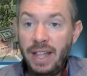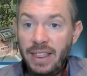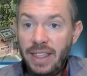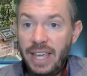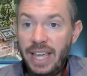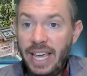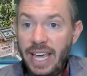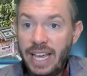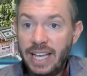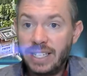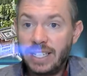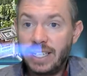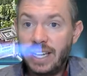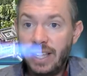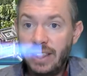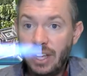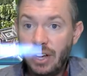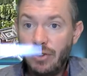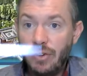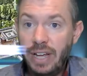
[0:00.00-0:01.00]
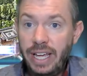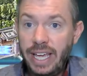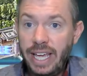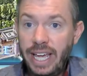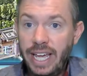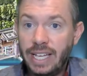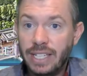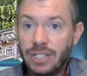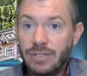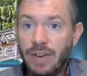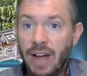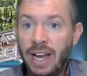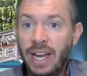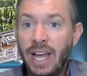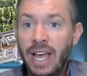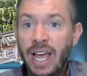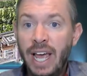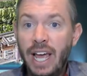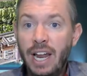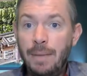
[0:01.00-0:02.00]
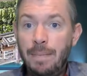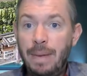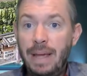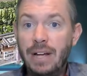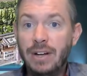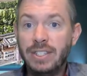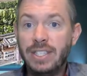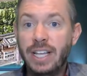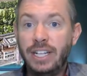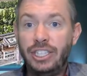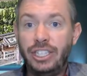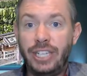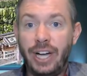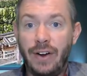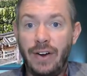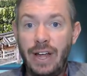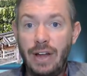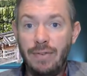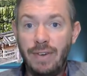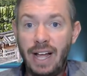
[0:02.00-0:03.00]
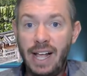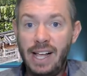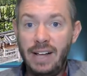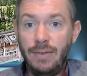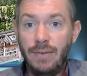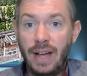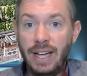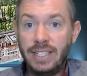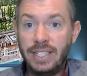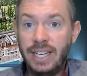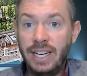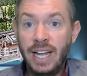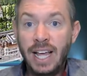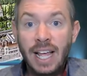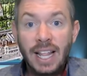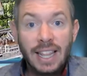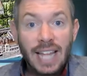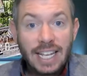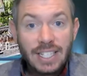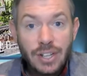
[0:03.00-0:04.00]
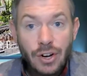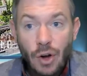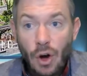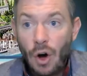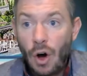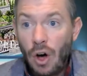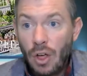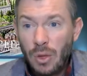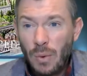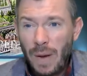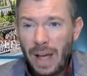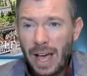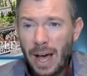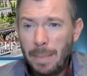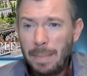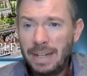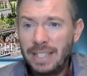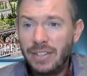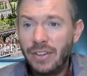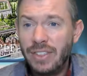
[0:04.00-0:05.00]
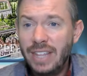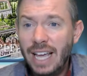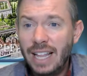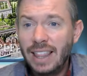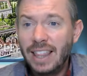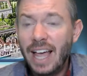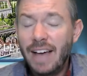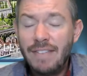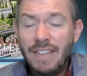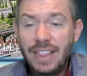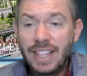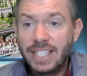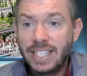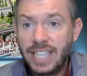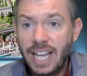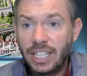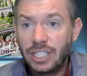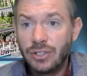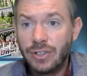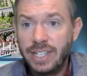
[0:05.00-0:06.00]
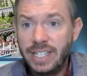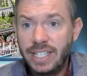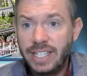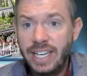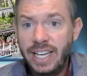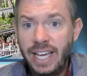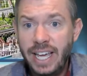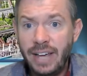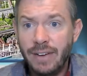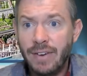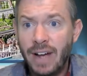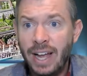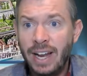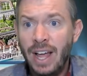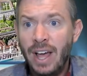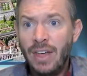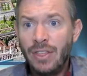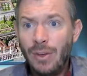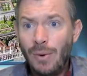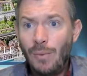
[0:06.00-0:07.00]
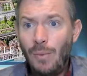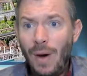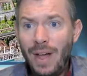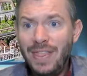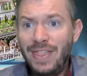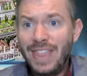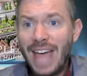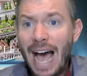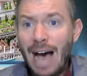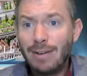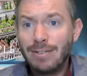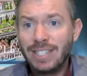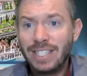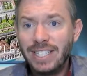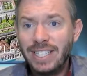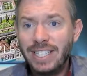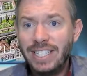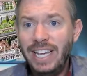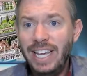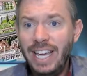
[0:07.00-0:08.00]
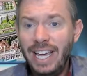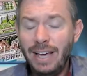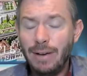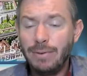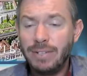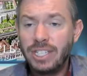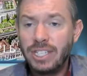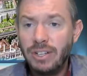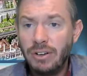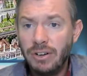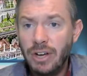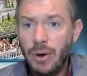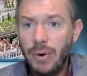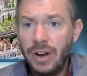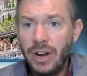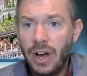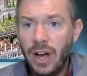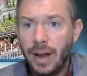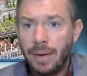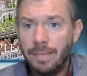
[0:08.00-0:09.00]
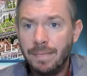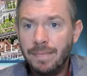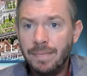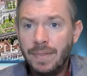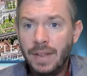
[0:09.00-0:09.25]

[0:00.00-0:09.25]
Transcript: in the East, in the Greek East, right, it appears that chariot ra- racing lasted all the way up until the 11th century CE, right? The 1000 CE was still going on.